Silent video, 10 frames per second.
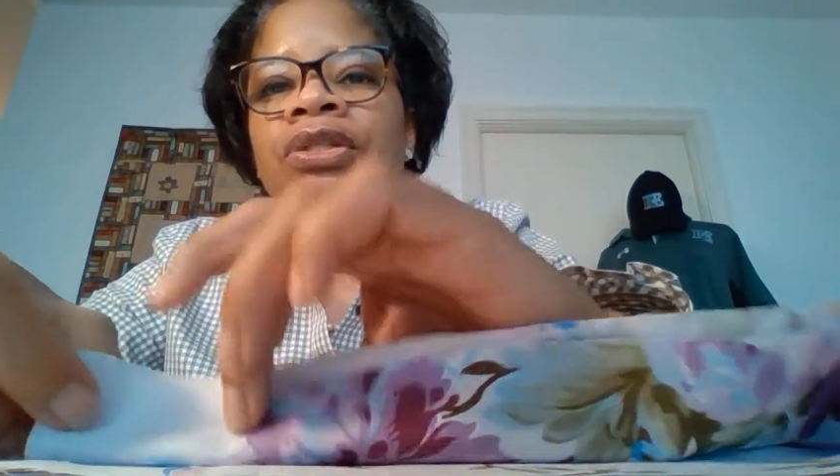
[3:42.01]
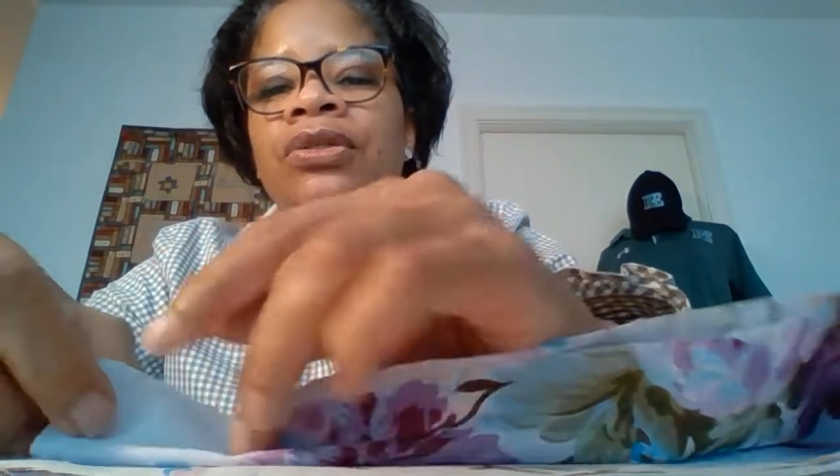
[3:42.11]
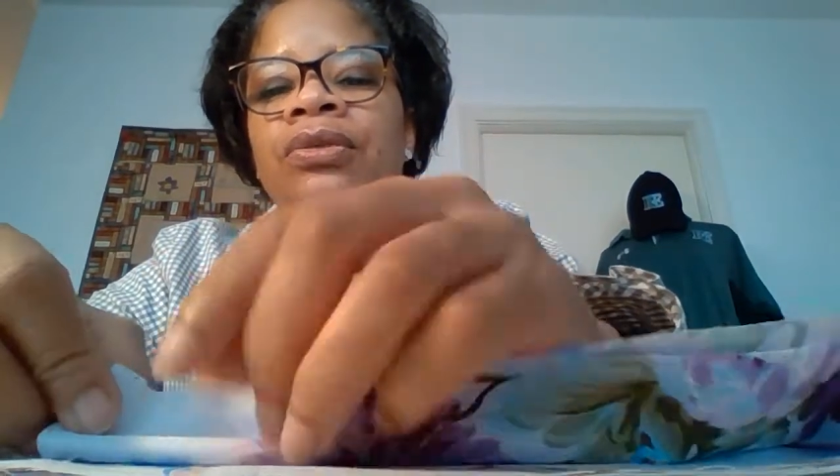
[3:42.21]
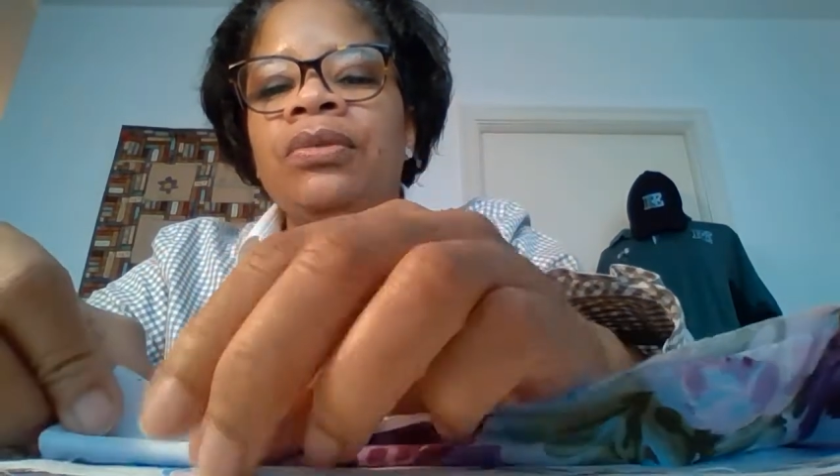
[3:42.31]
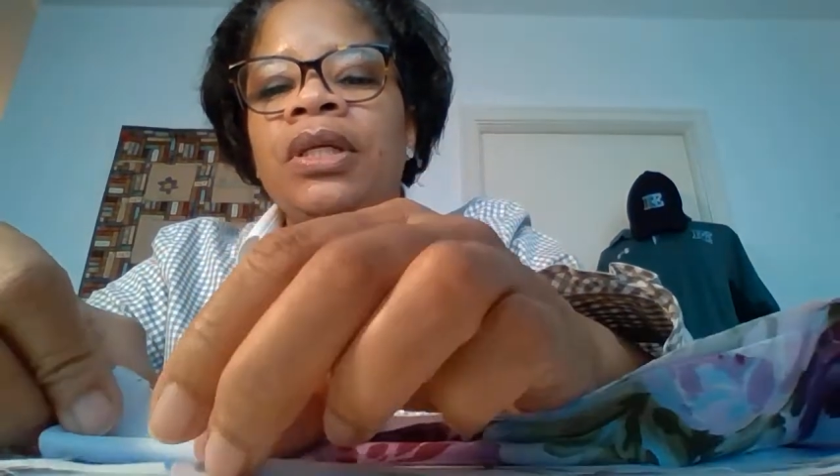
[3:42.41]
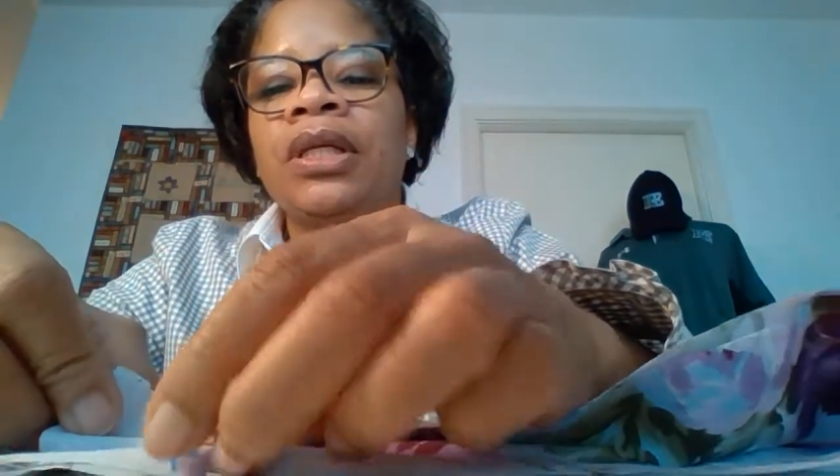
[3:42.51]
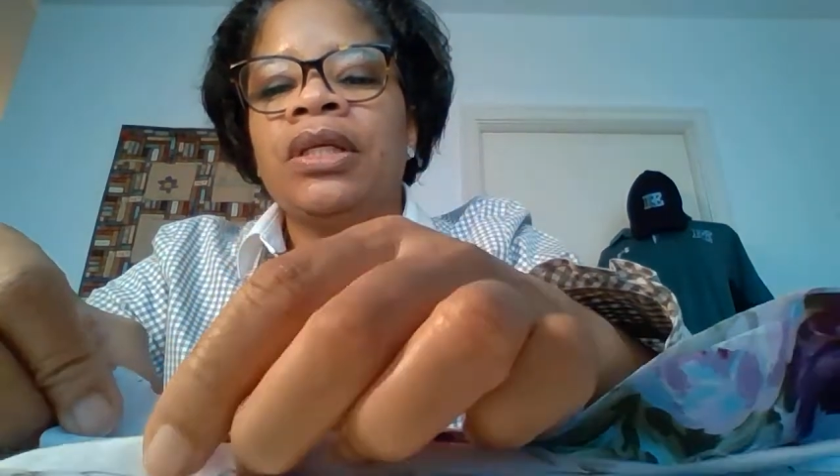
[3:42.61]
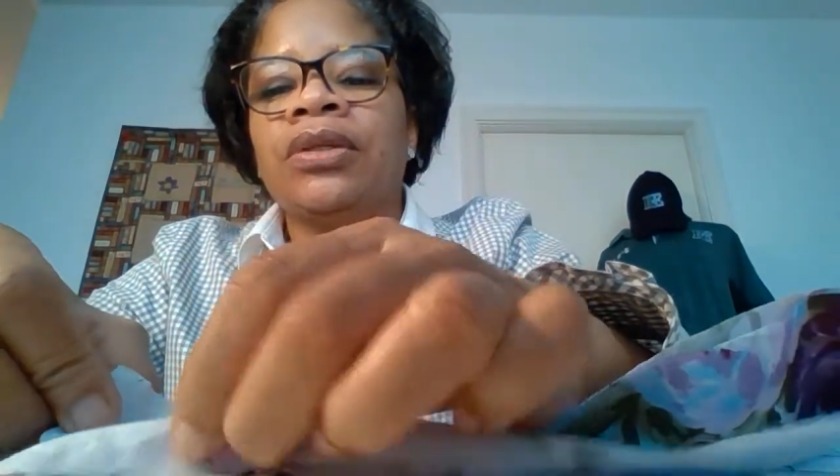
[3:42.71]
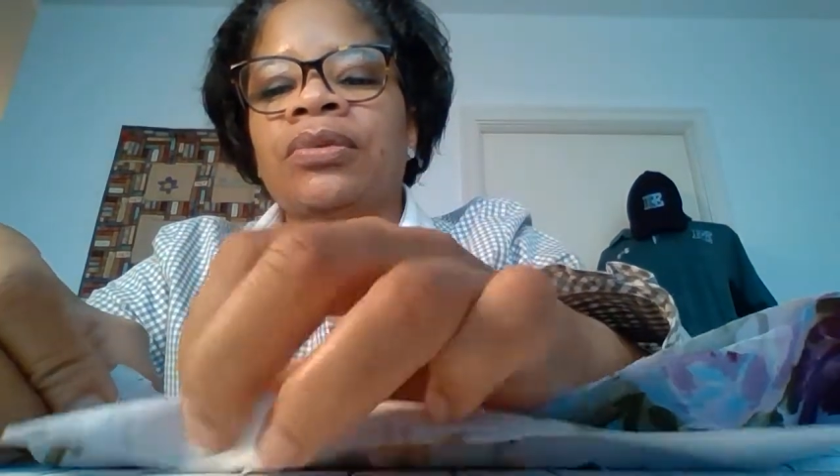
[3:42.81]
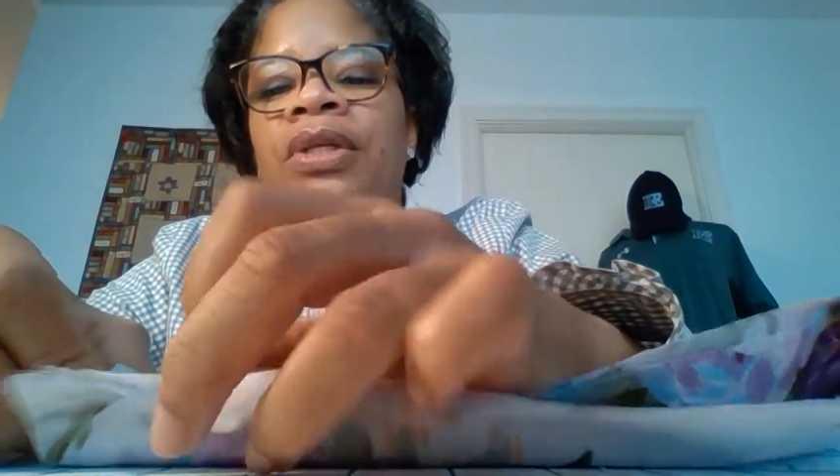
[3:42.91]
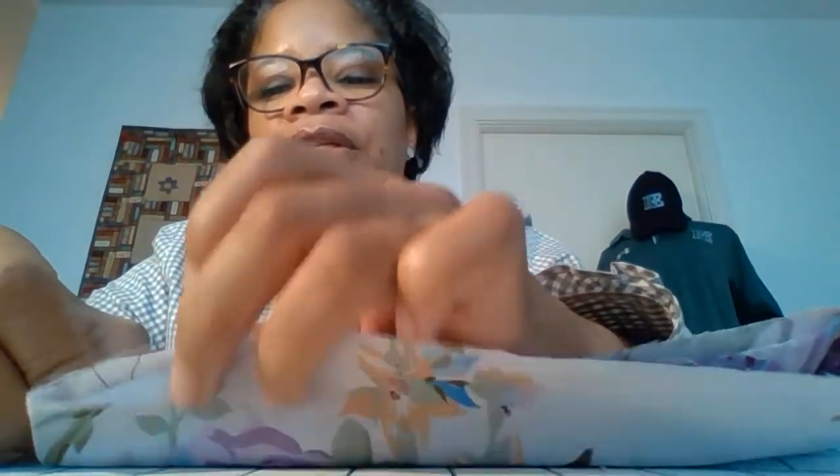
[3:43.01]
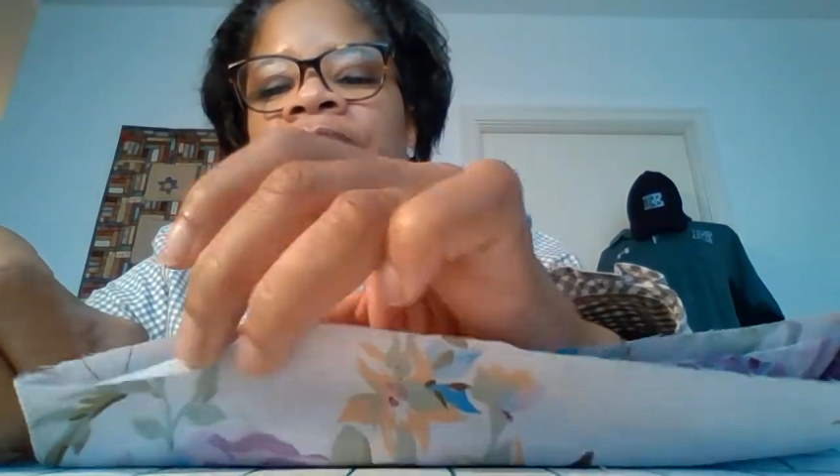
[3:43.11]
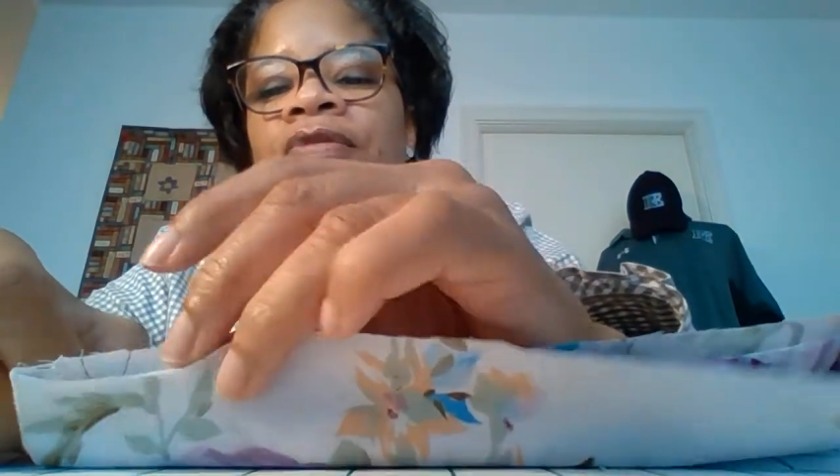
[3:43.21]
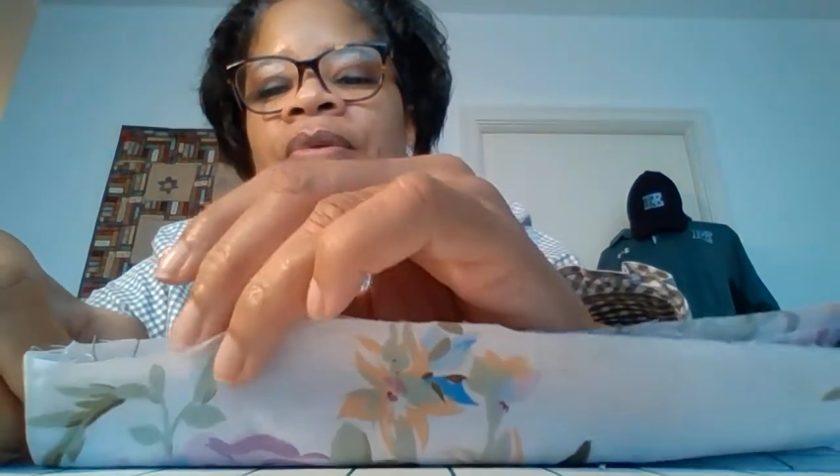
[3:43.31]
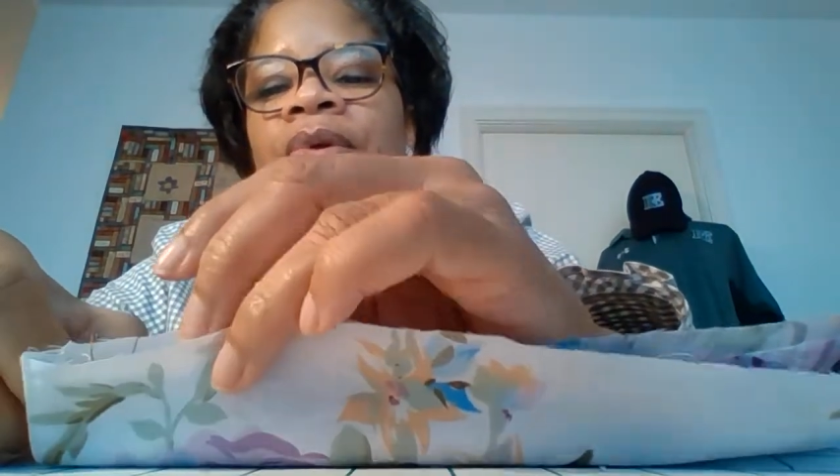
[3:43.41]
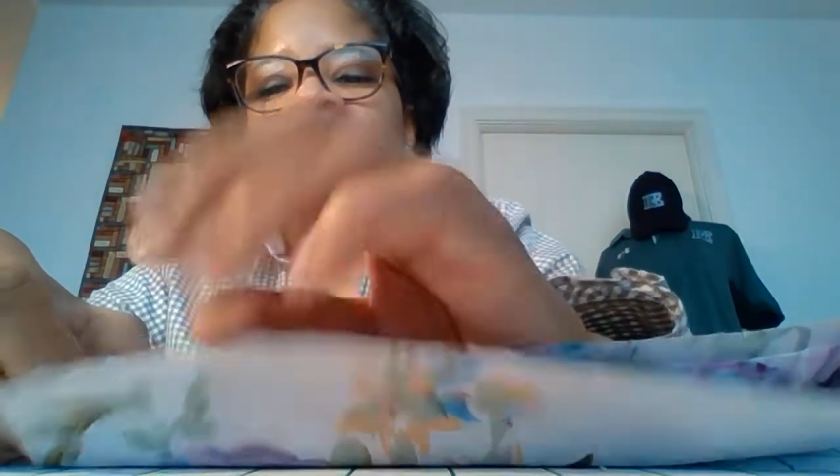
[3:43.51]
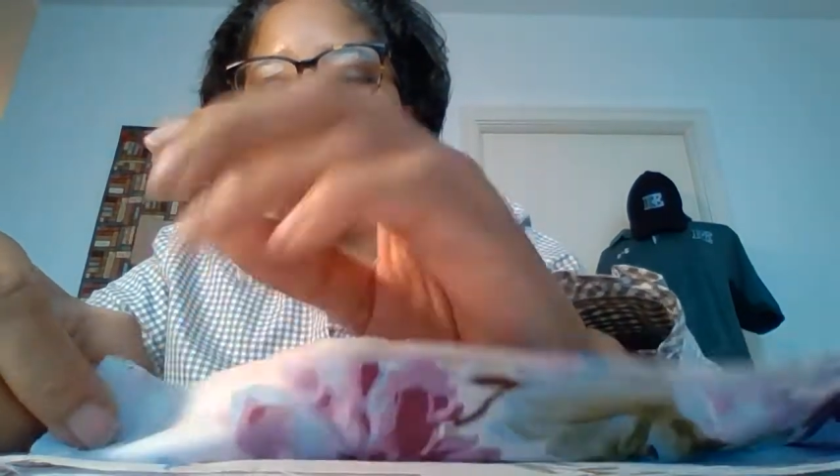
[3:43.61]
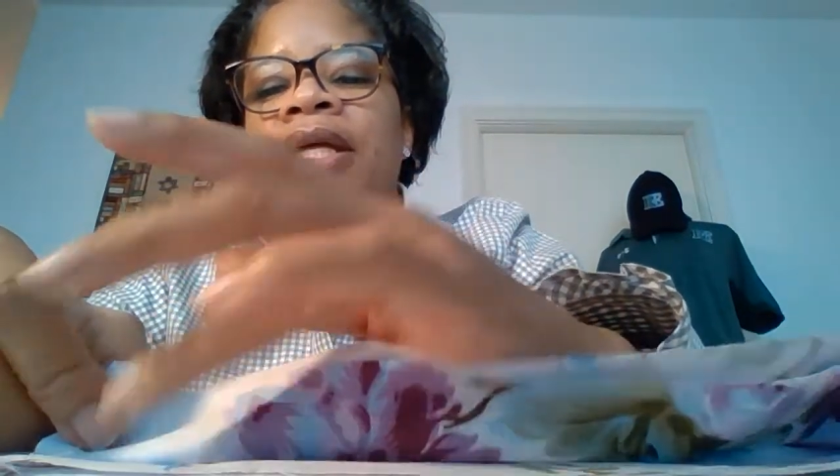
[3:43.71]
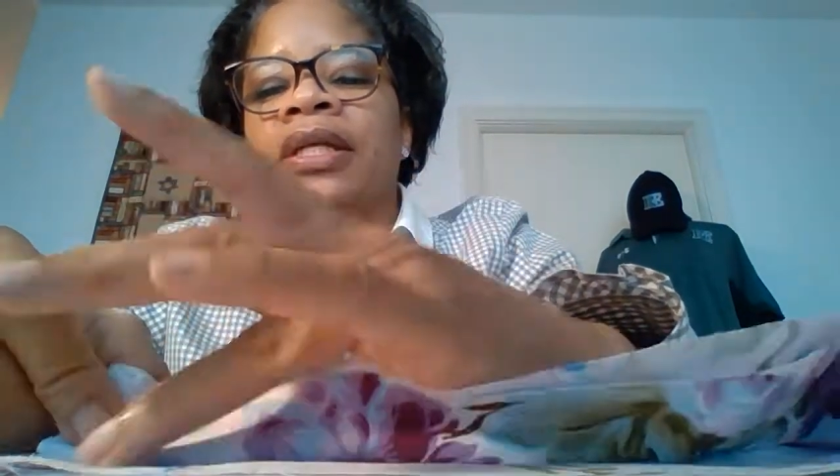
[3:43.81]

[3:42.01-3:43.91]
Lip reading: 2, 3, 4.